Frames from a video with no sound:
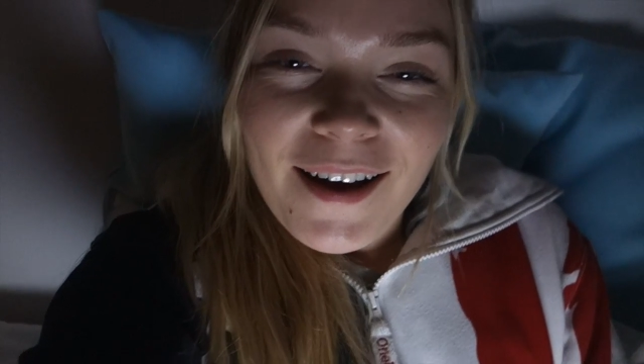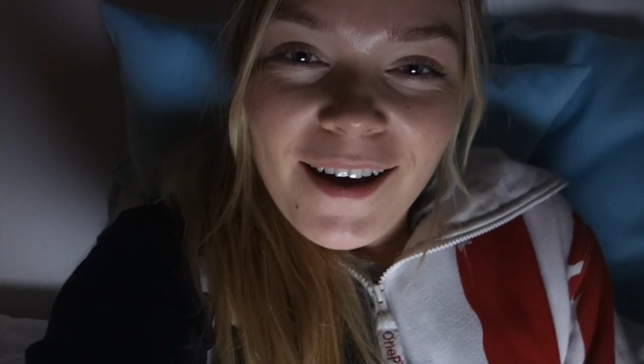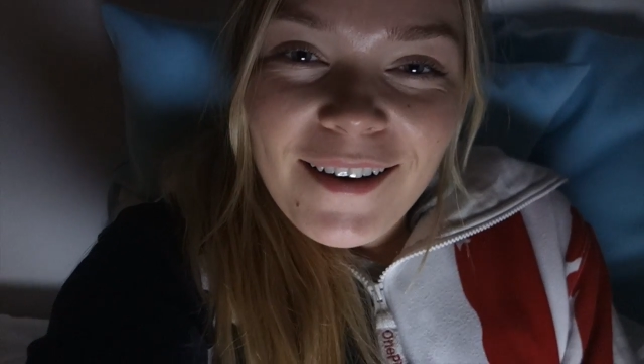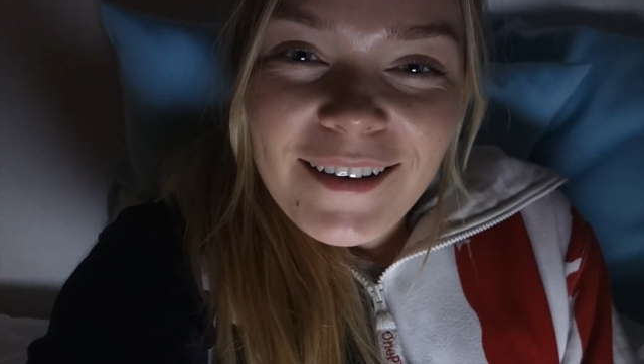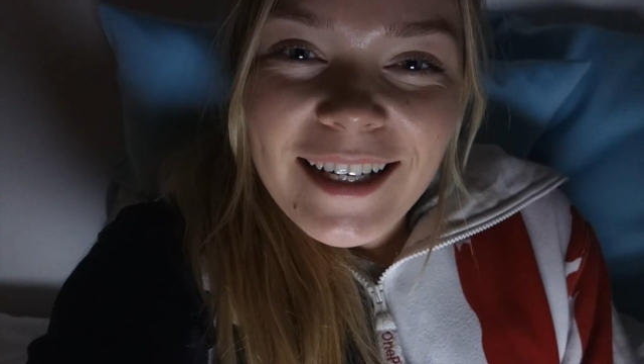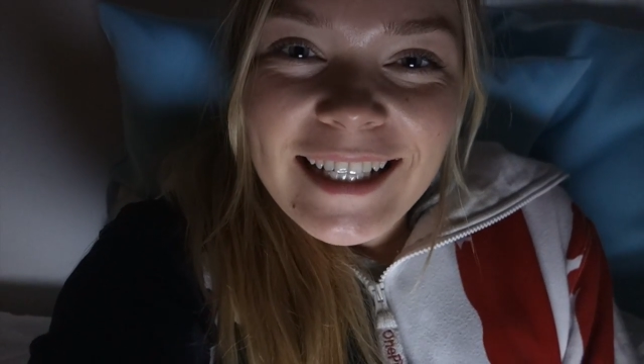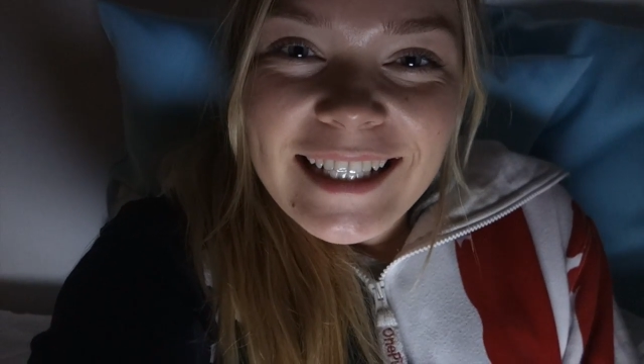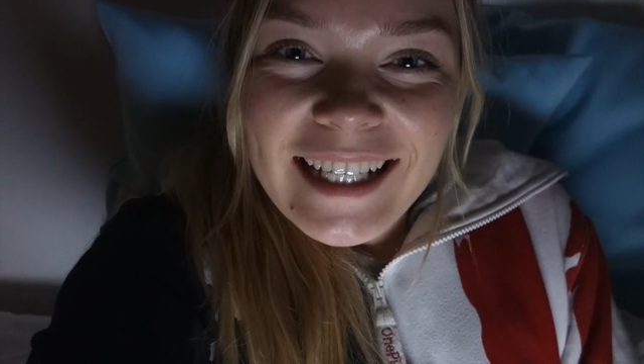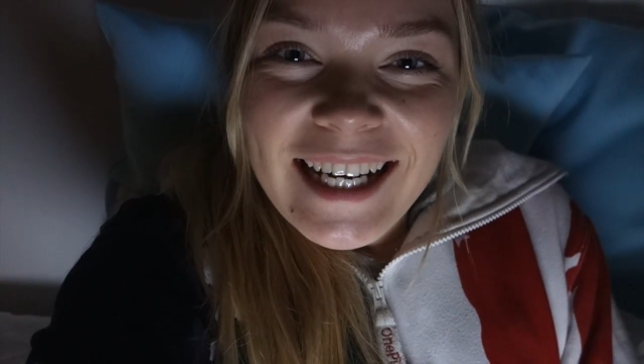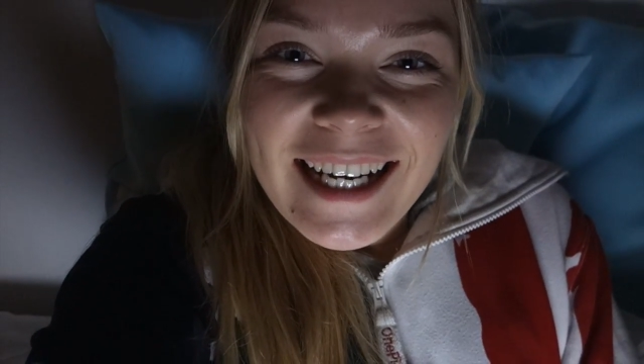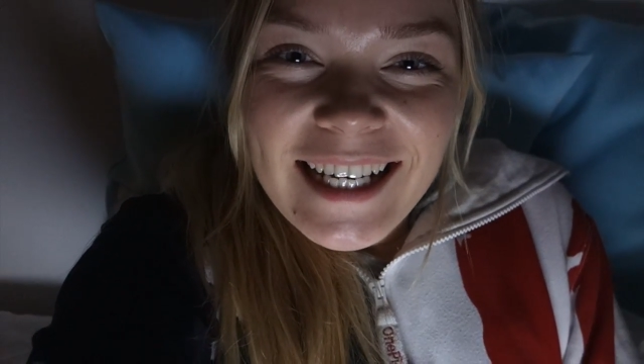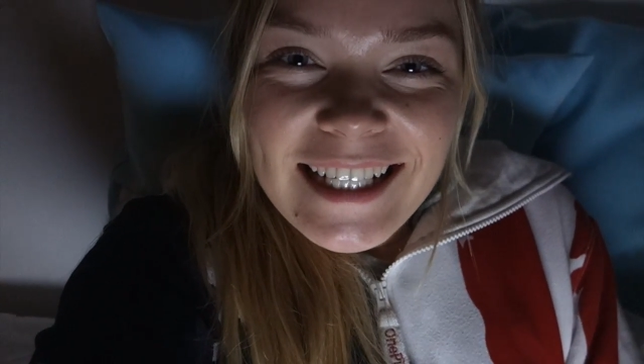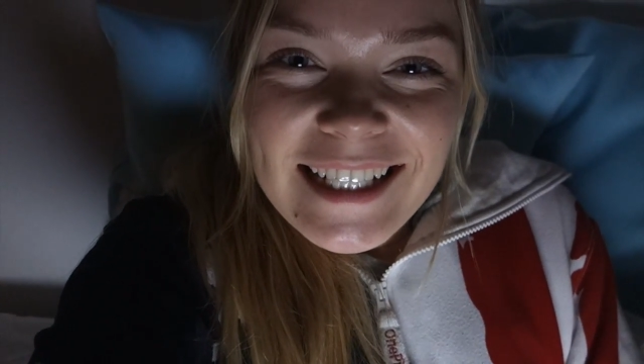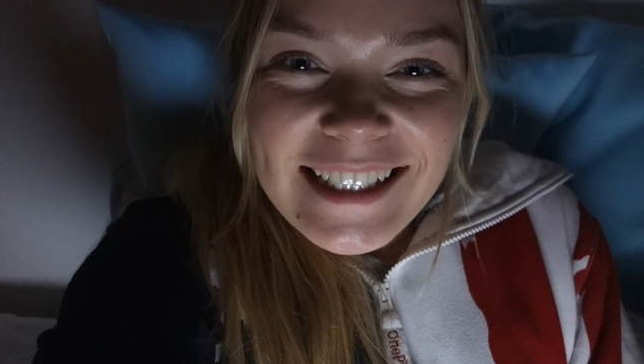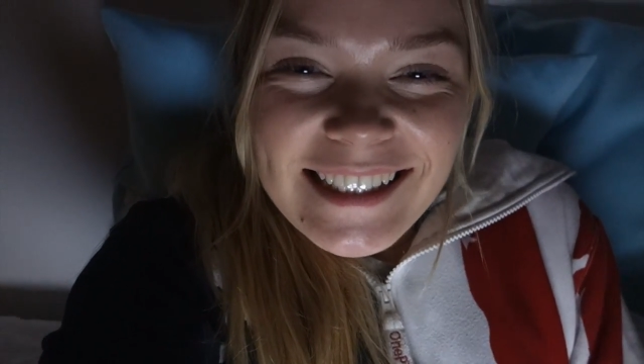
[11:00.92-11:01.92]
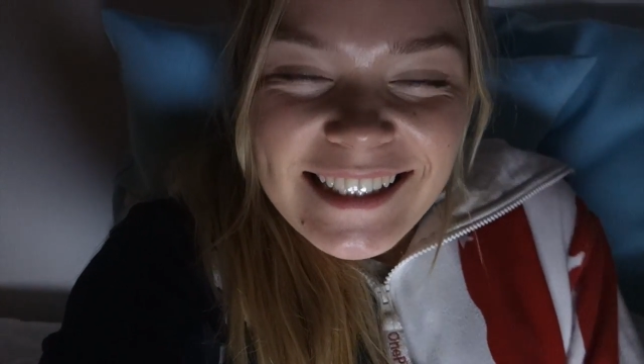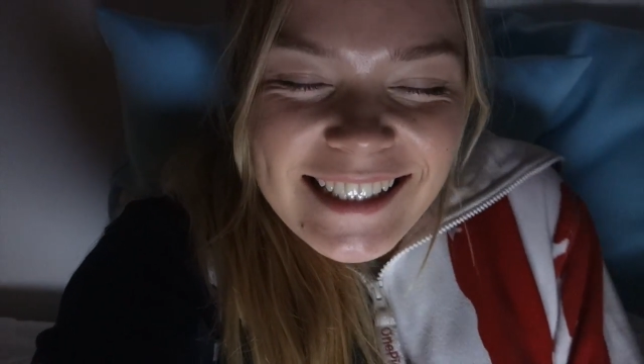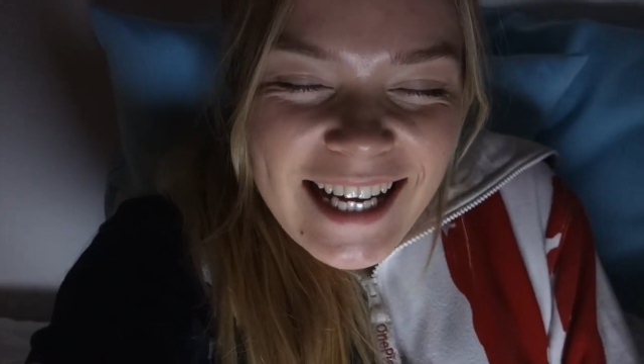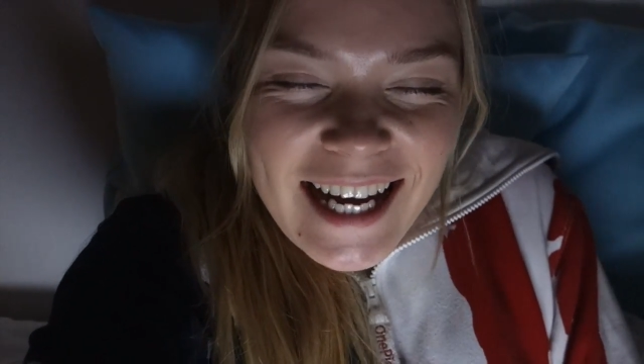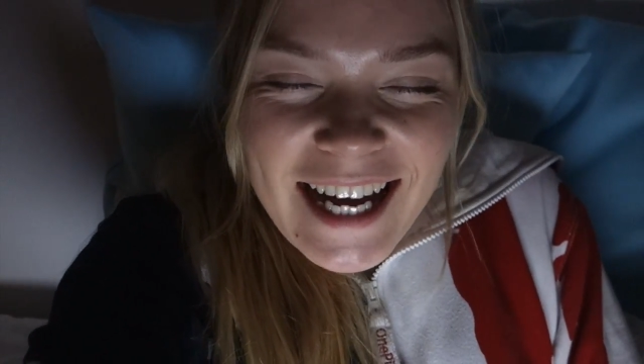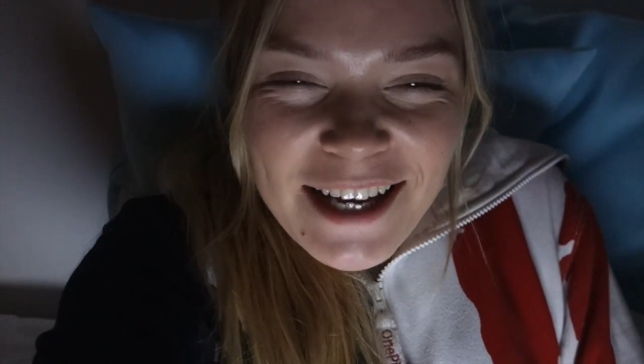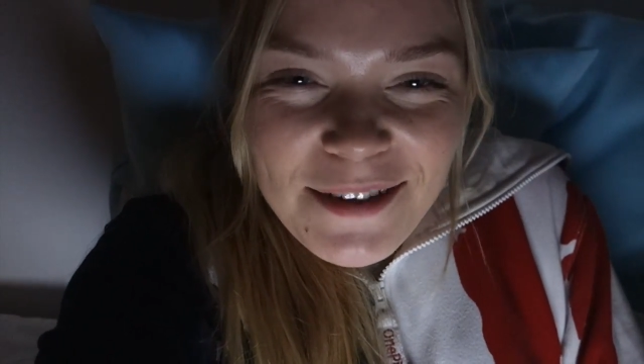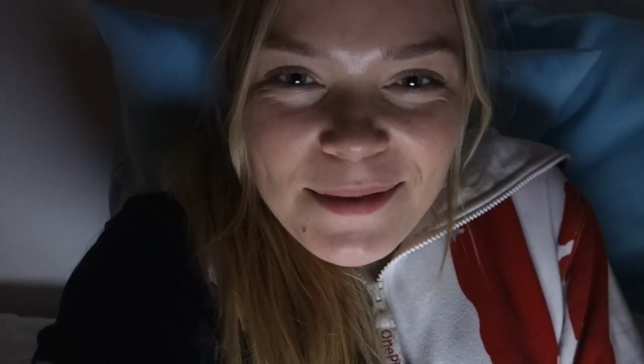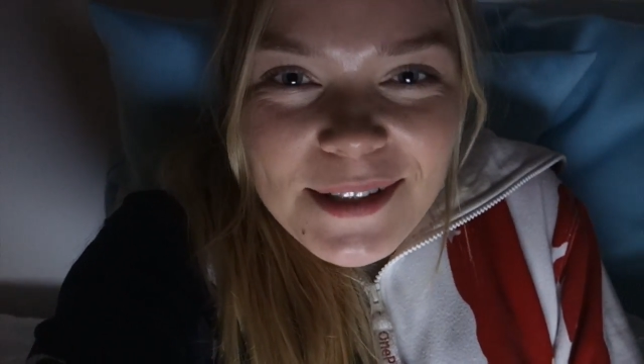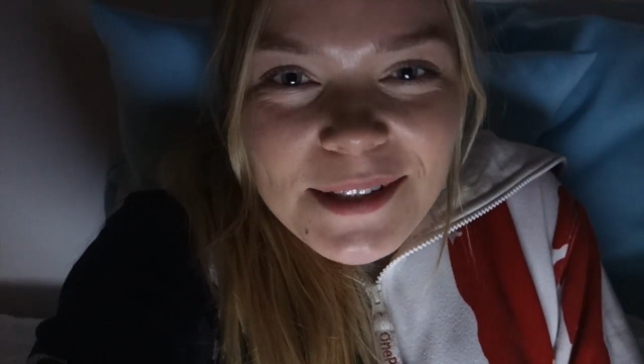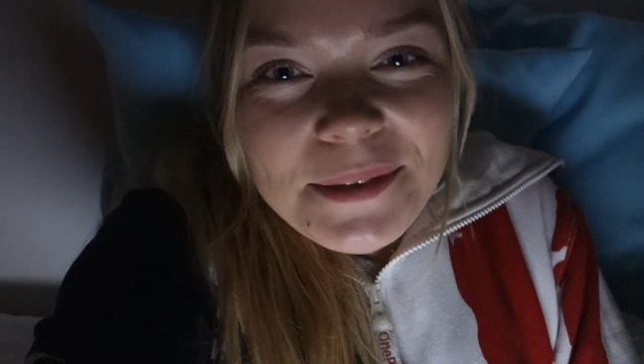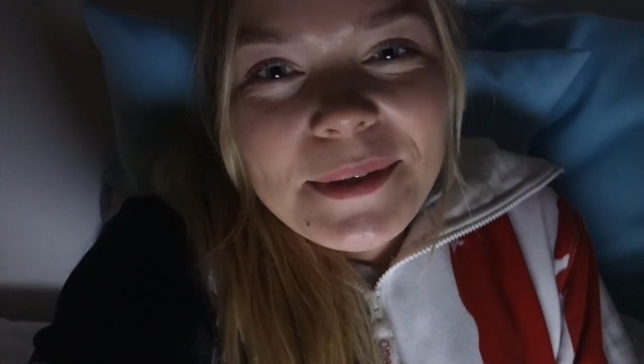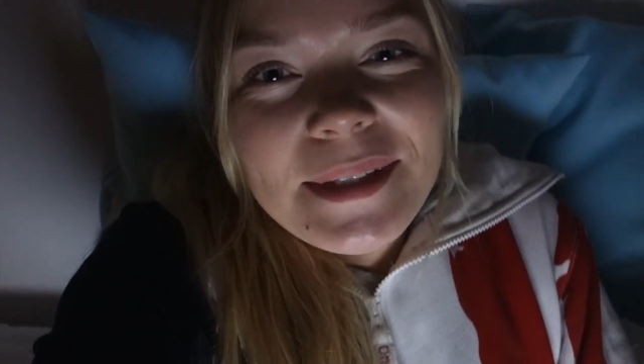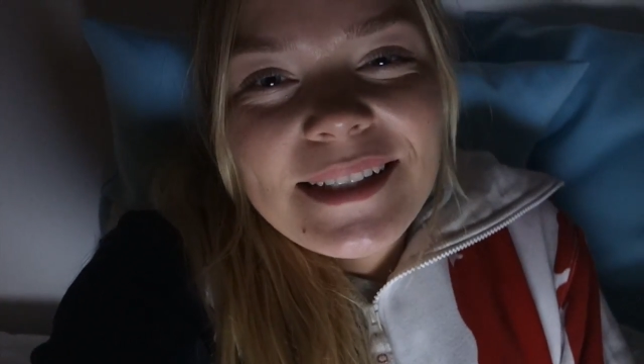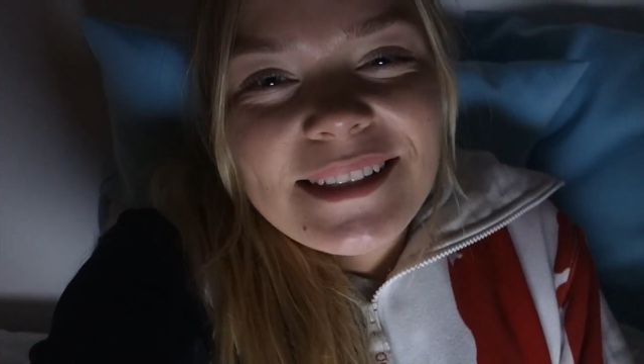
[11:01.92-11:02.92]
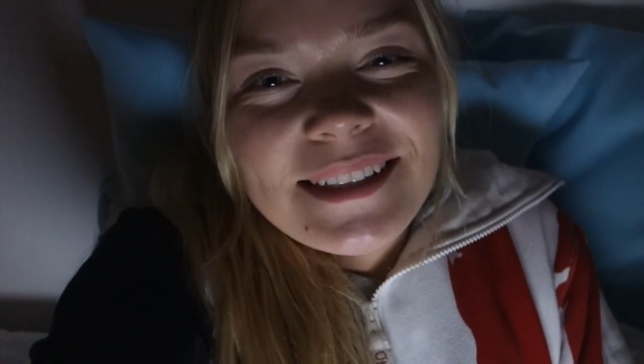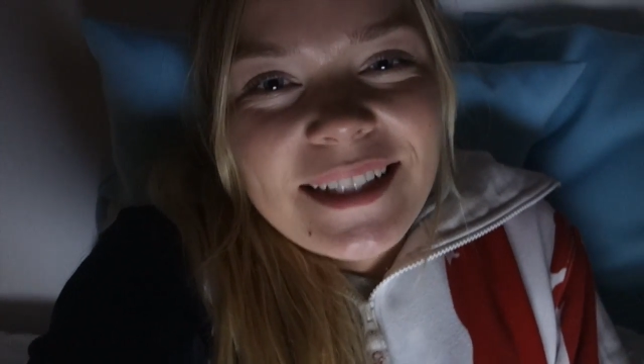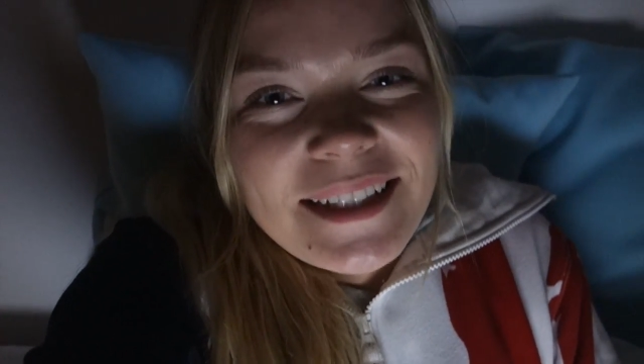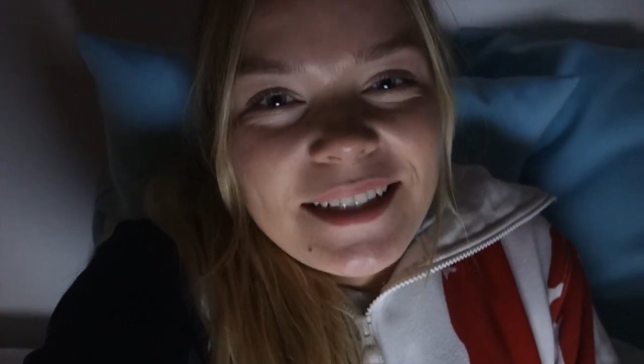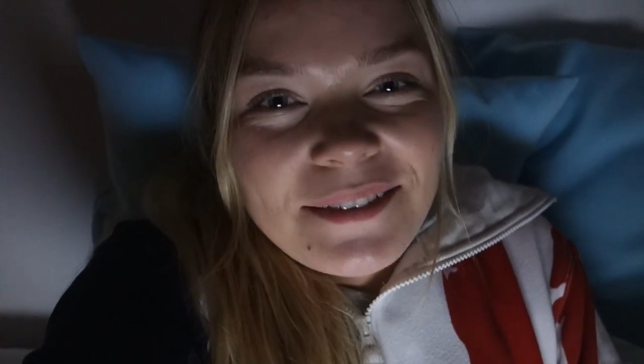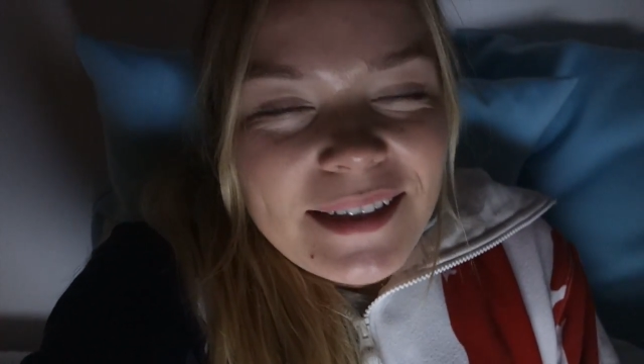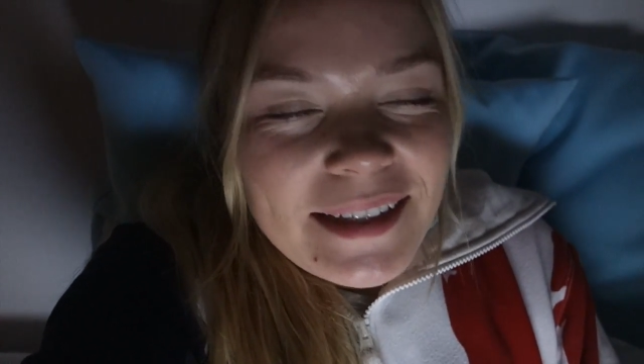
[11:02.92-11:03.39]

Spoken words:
Alright guys, I am so excited